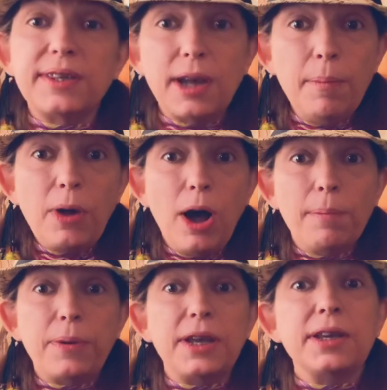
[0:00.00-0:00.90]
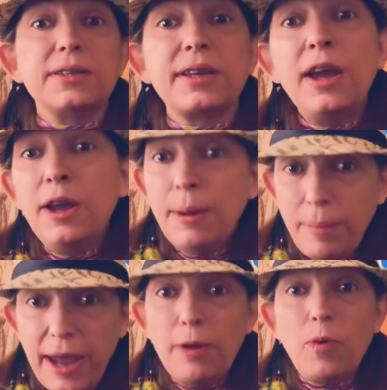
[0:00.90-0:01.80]
Some companies
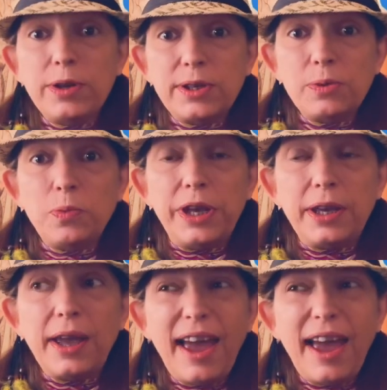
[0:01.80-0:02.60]
pay once a week.